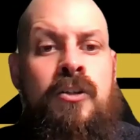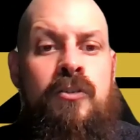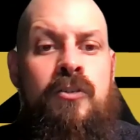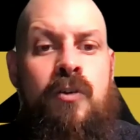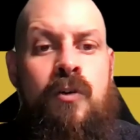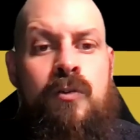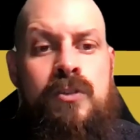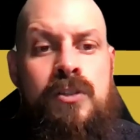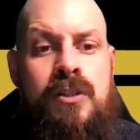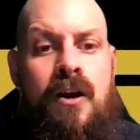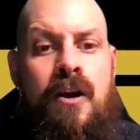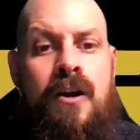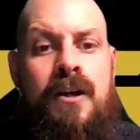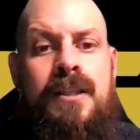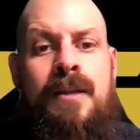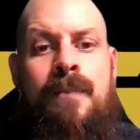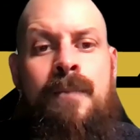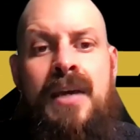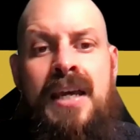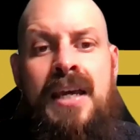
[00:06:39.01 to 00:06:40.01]
Those are
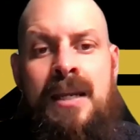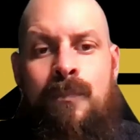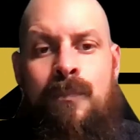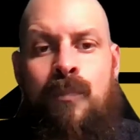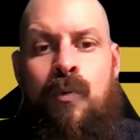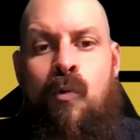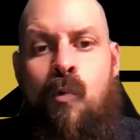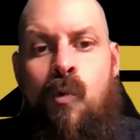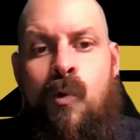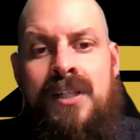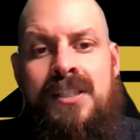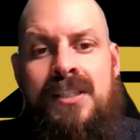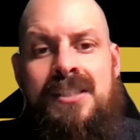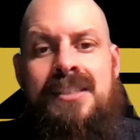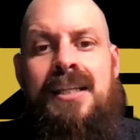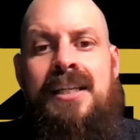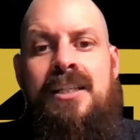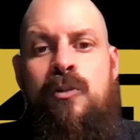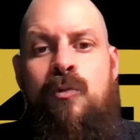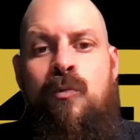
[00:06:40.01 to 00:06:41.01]
the main
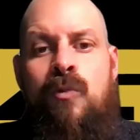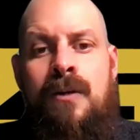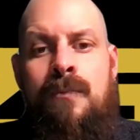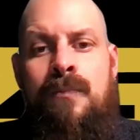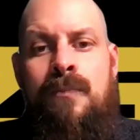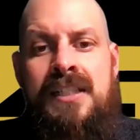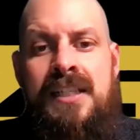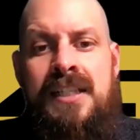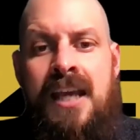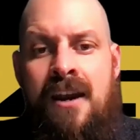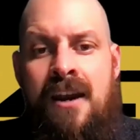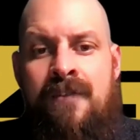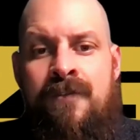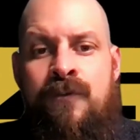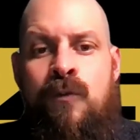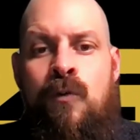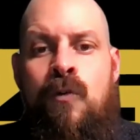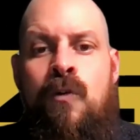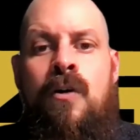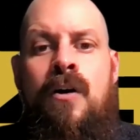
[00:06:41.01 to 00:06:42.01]
points that you want to be
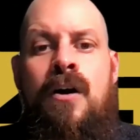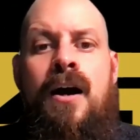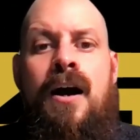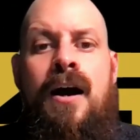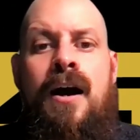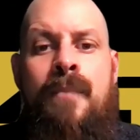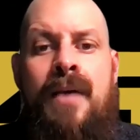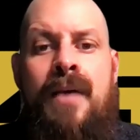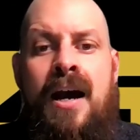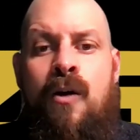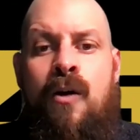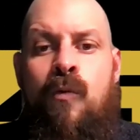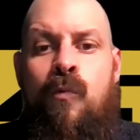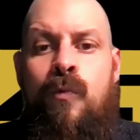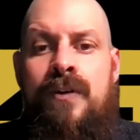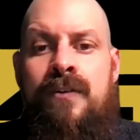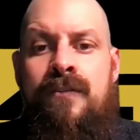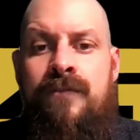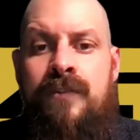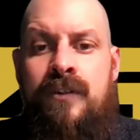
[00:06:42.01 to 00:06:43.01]
careful about
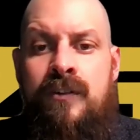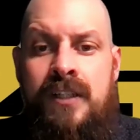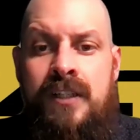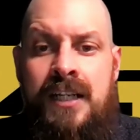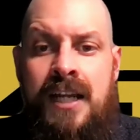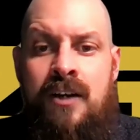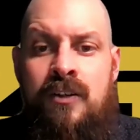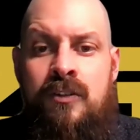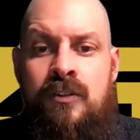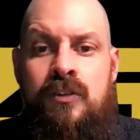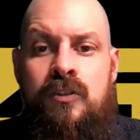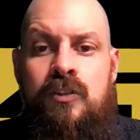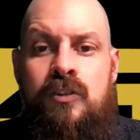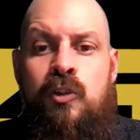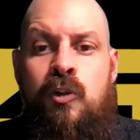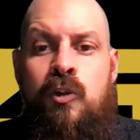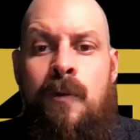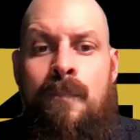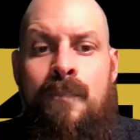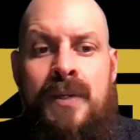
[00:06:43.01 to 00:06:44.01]
when filling out
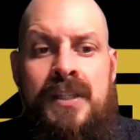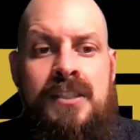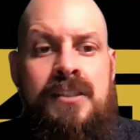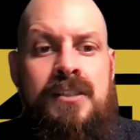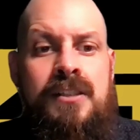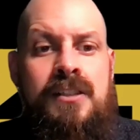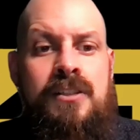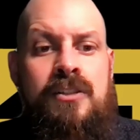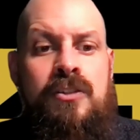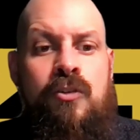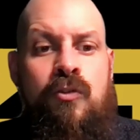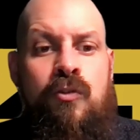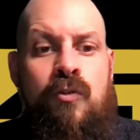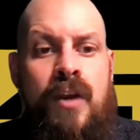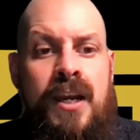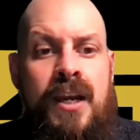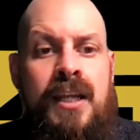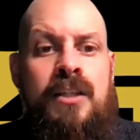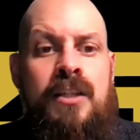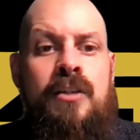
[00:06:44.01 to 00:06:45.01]
your business
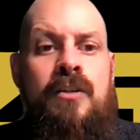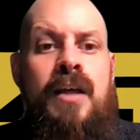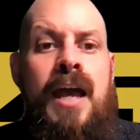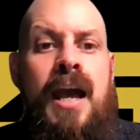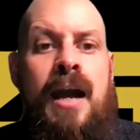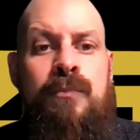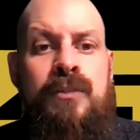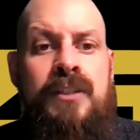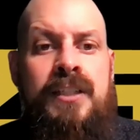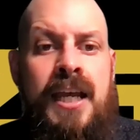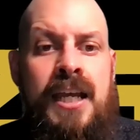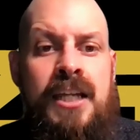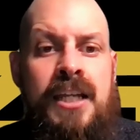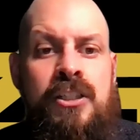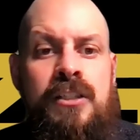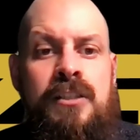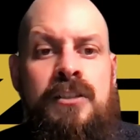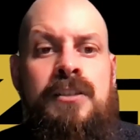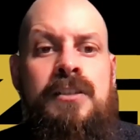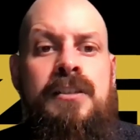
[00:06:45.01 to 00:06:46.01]
credit
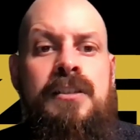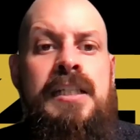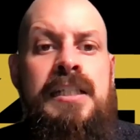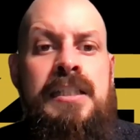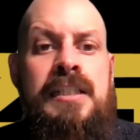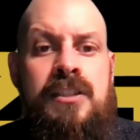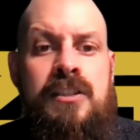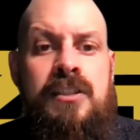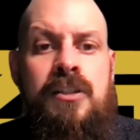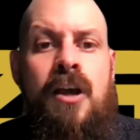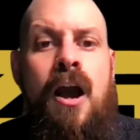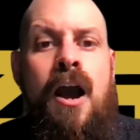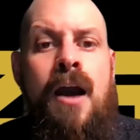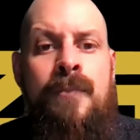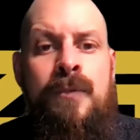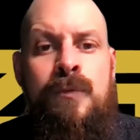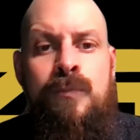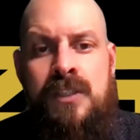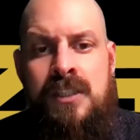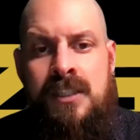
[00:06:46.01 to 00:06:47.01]
applications. These
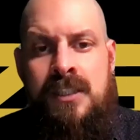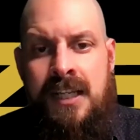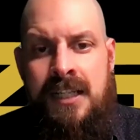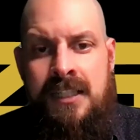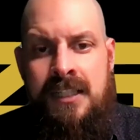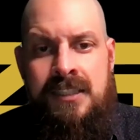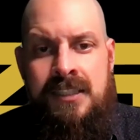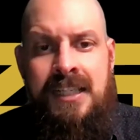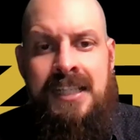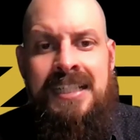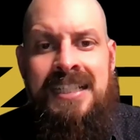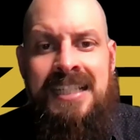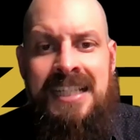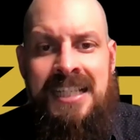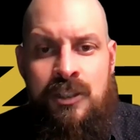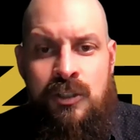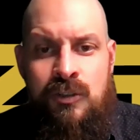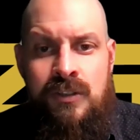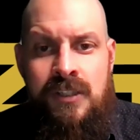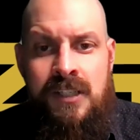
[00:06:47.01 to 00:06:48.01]
common mistakes can
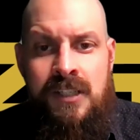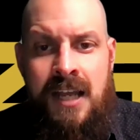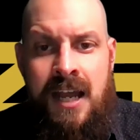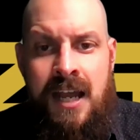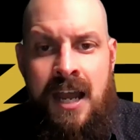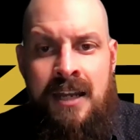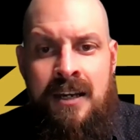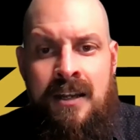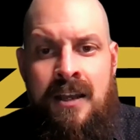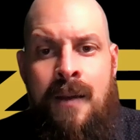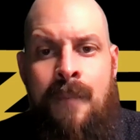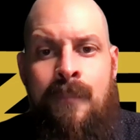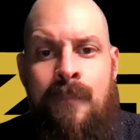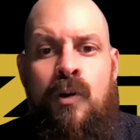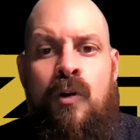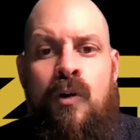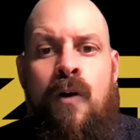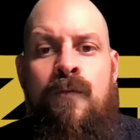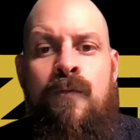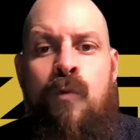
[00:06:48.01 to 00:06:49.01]
get you denied,
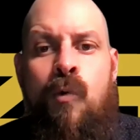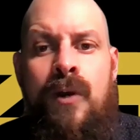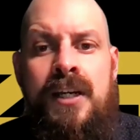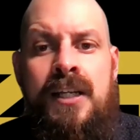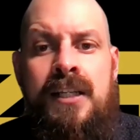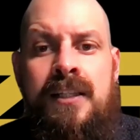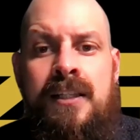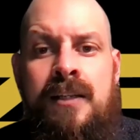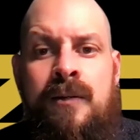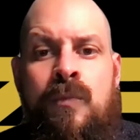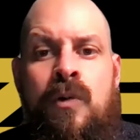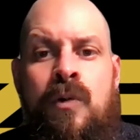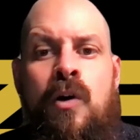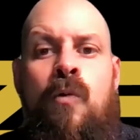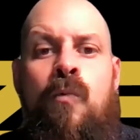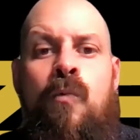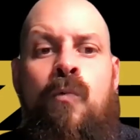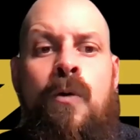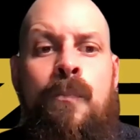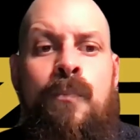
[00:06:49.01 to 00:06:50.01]
but avoiding them
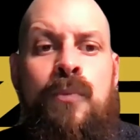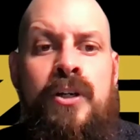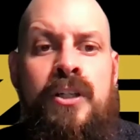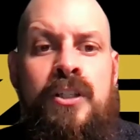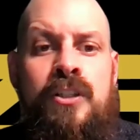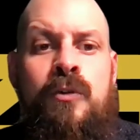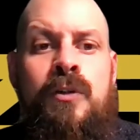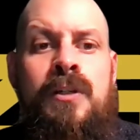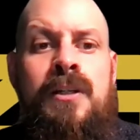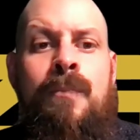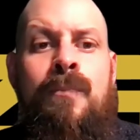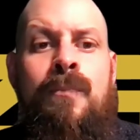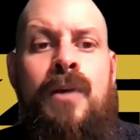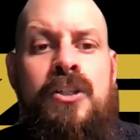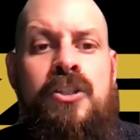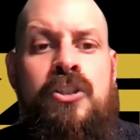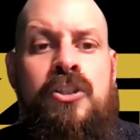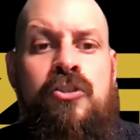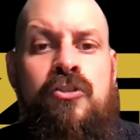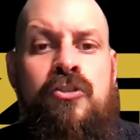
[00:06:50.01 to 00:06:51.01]
will put you in a
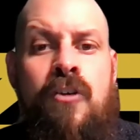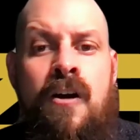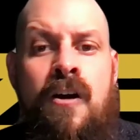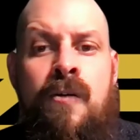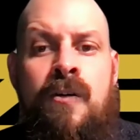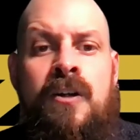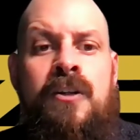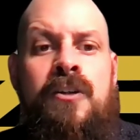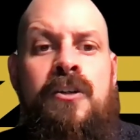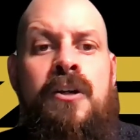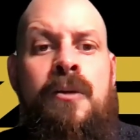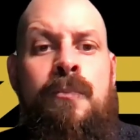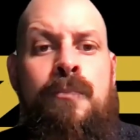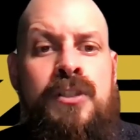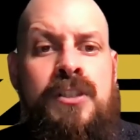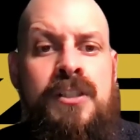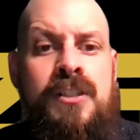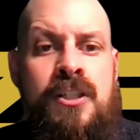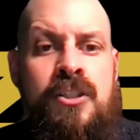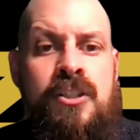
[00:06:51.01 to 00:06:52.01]
much stronger
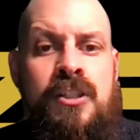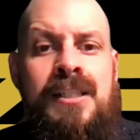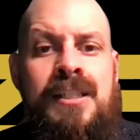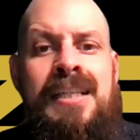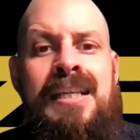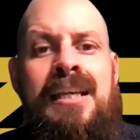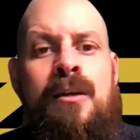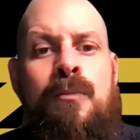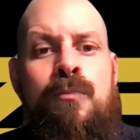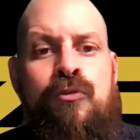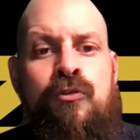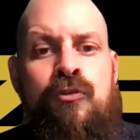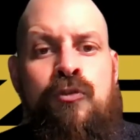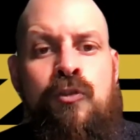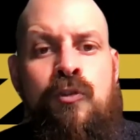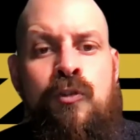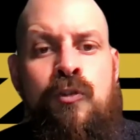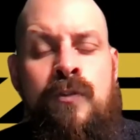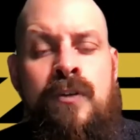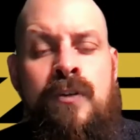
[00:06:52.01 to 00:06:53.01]
position to get
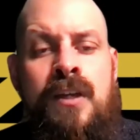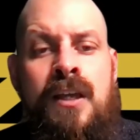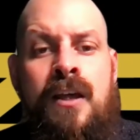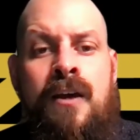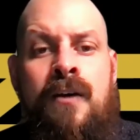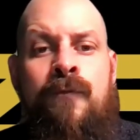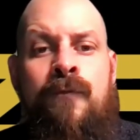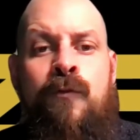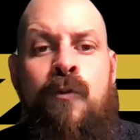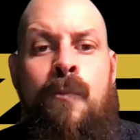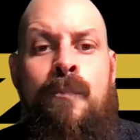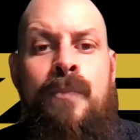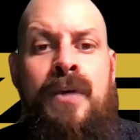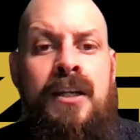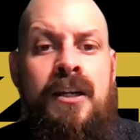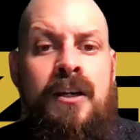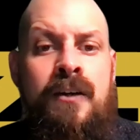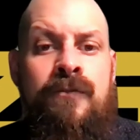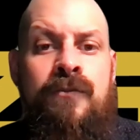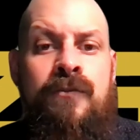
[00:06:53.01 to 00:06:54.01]
approved for
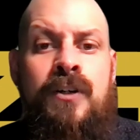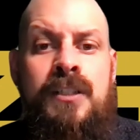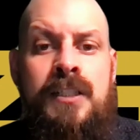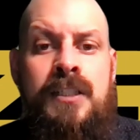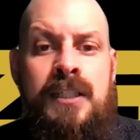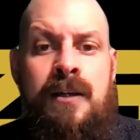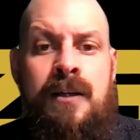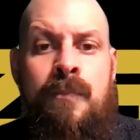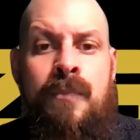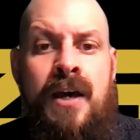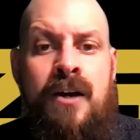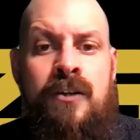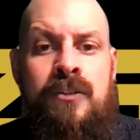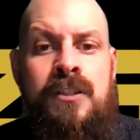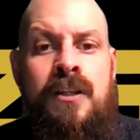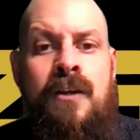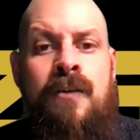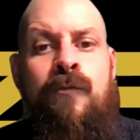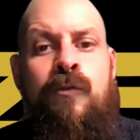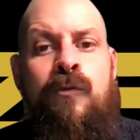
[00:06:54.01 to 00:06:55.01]
bigger funding
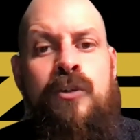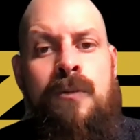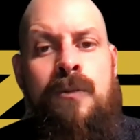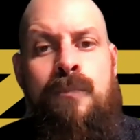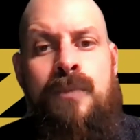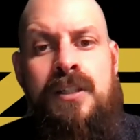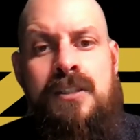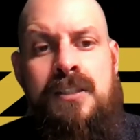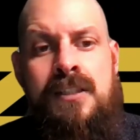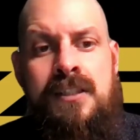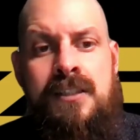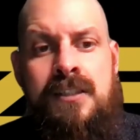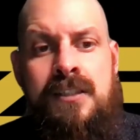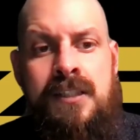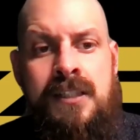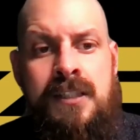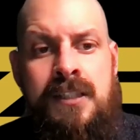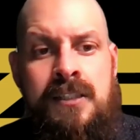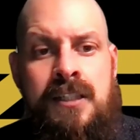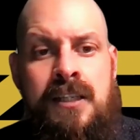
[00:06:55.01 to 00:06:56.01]
amounts for your business
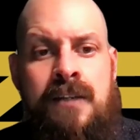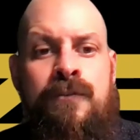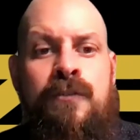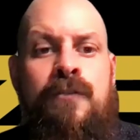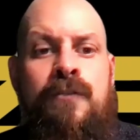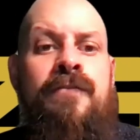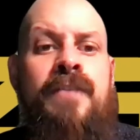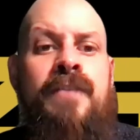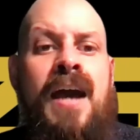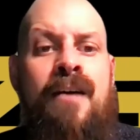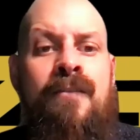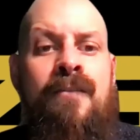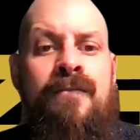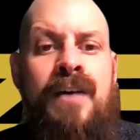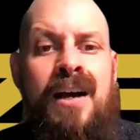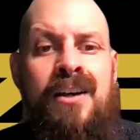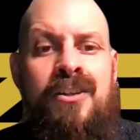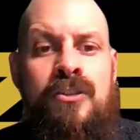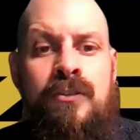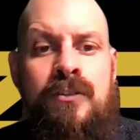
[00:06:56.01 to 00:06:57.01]
needs. If you found
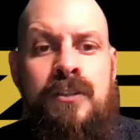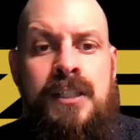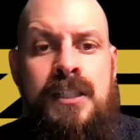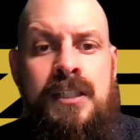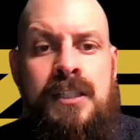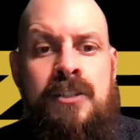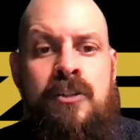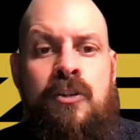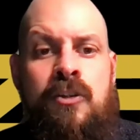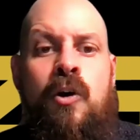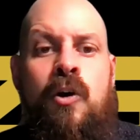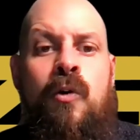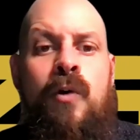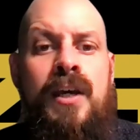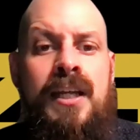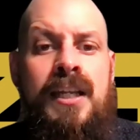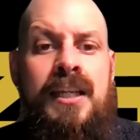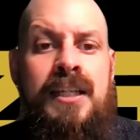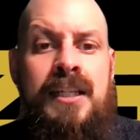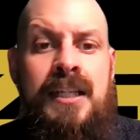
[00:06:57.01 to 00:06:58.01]
value in this, go
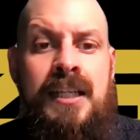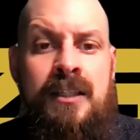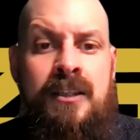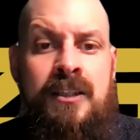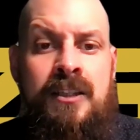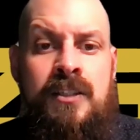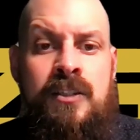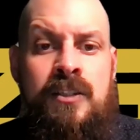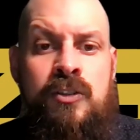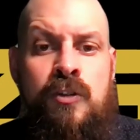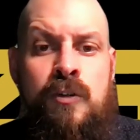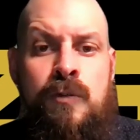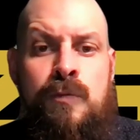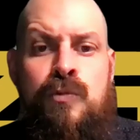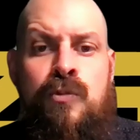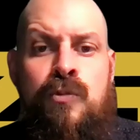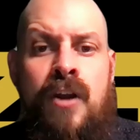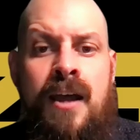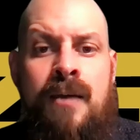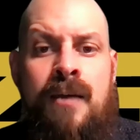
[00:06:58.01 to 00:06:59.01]
ahead and hit the
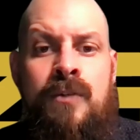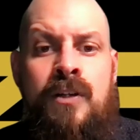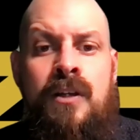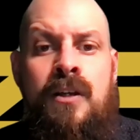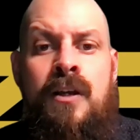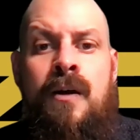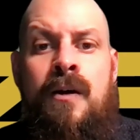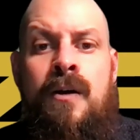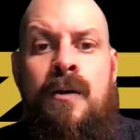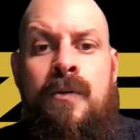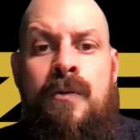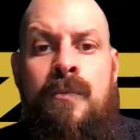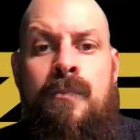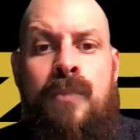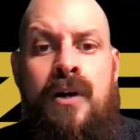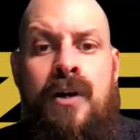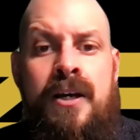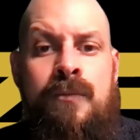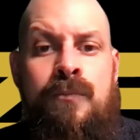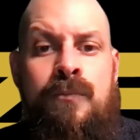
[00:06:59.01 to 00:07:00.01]
subscribe
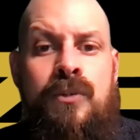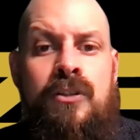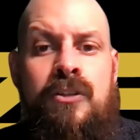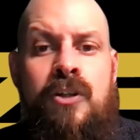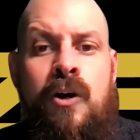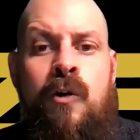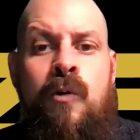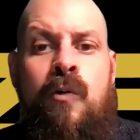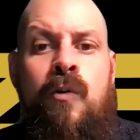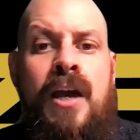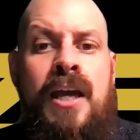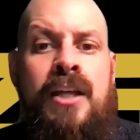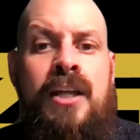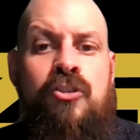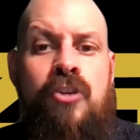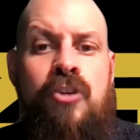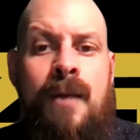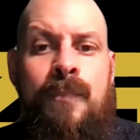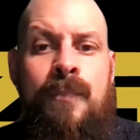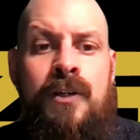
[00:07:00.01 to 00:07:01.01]
button below and
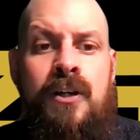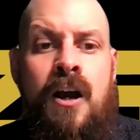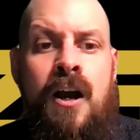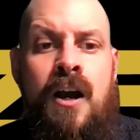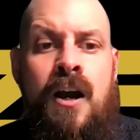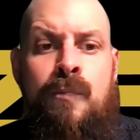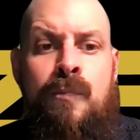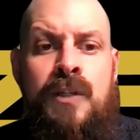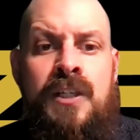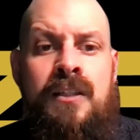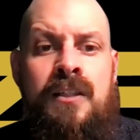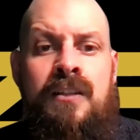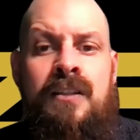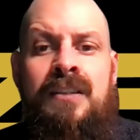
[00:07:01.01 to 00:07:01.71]
drop a comment.